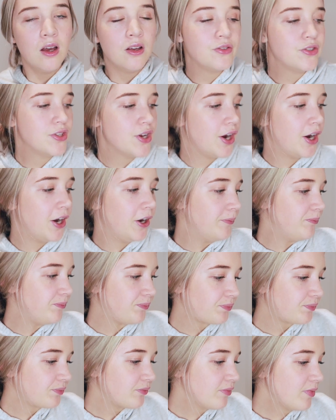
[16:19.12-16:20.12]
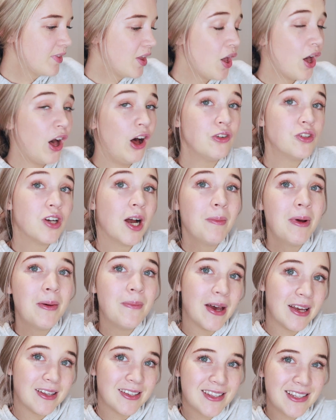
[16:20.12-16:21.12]
So I'll try my
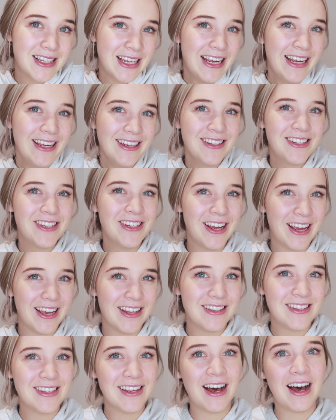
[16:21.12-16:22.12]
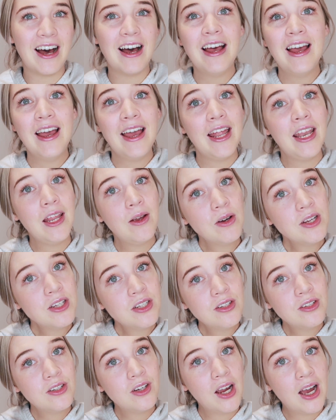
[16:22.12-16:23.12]
best to answer any
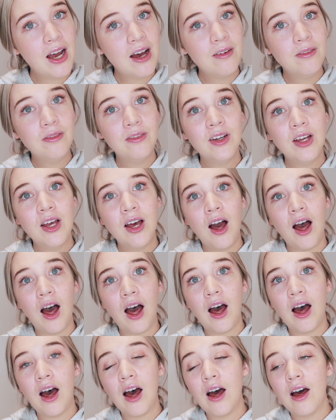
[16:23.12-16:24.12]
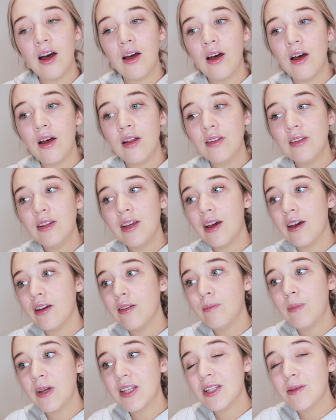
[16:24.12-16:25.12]
questions you have.
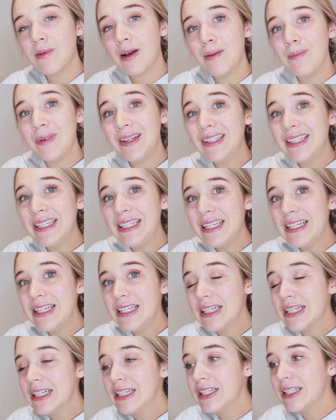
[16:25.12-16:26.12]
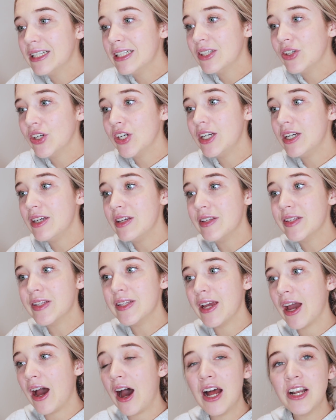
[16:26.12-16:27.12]
Yeah, best of my ability. Cause
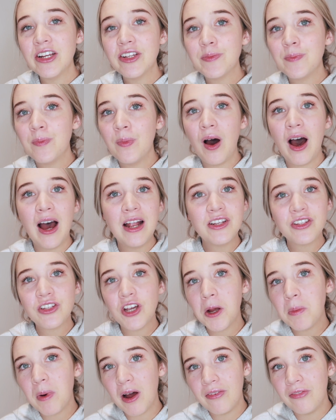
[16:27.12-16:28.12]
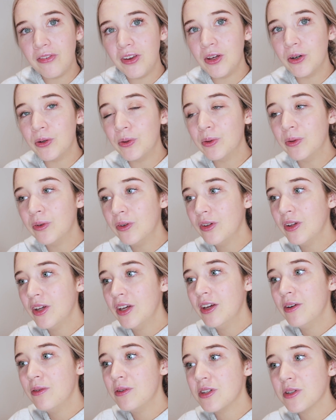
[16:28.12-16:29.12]
yeah, I just go by feel,
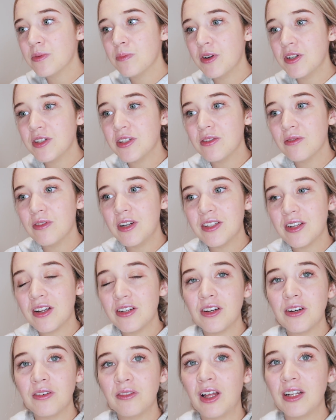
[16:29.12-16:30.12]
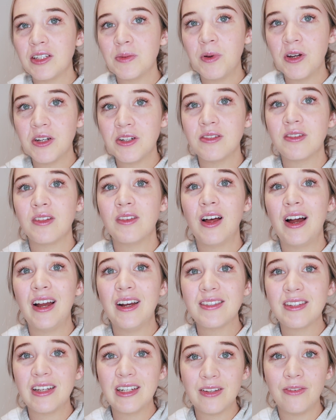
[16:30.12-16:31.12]
which is most of the reason I don't like to purchase online,
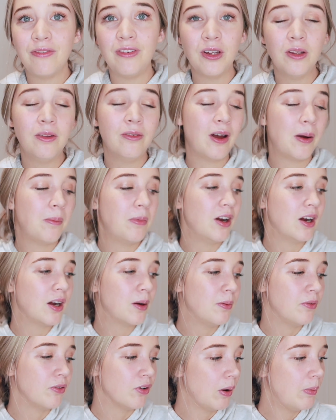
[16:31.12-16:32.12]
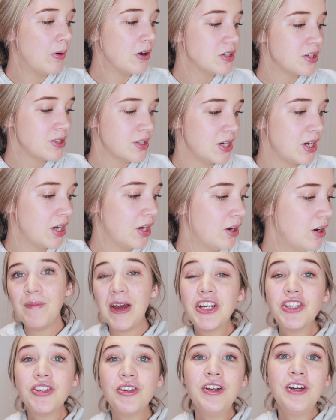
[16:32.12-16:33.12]
because I like to feel the fabric before I purchase it.
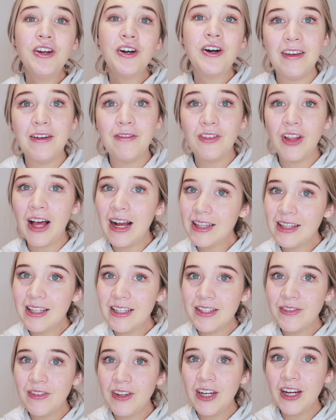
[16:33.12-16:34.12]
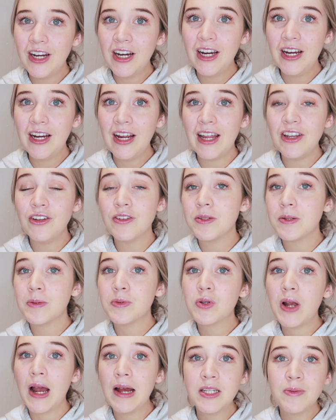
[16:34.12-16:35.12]
Make sure you've liked this video and you're
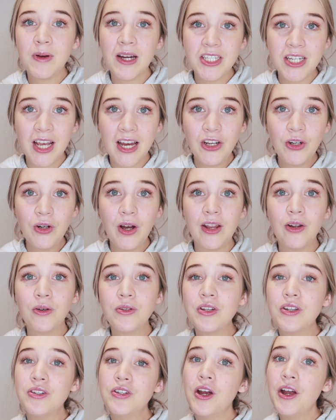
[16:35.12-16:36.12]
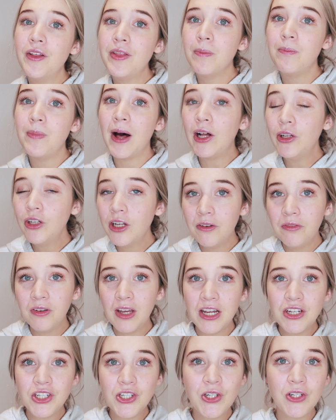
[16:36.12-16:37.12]
subscribed to my channel, and also turn the bell
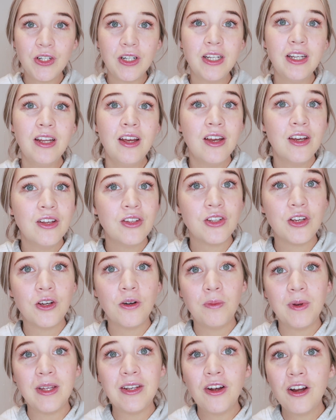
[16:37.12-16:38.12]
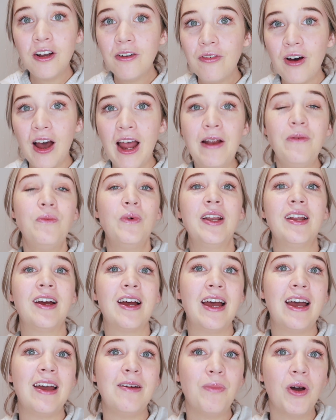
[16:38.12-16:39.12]
notification on so you'll be notified when
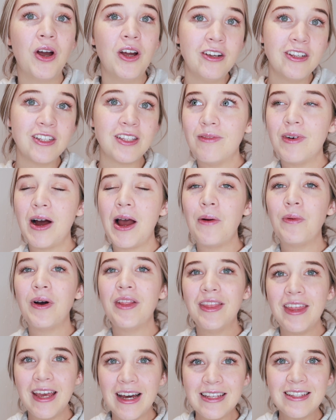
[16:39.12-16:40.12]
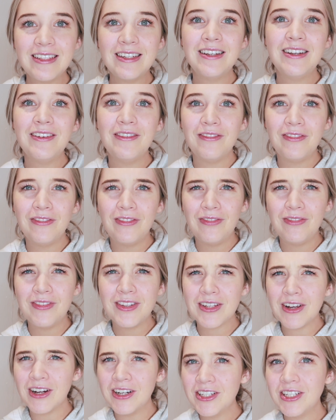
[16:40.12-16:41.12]
I post my 1000
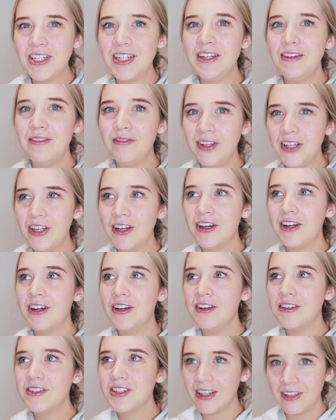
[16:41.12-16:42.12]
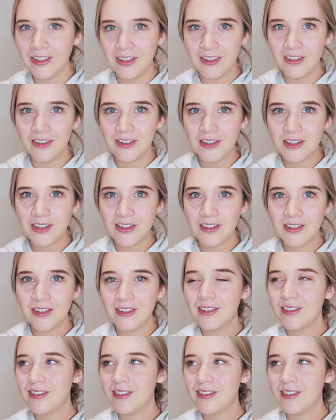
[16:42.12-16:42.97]
scrunchie video challenge.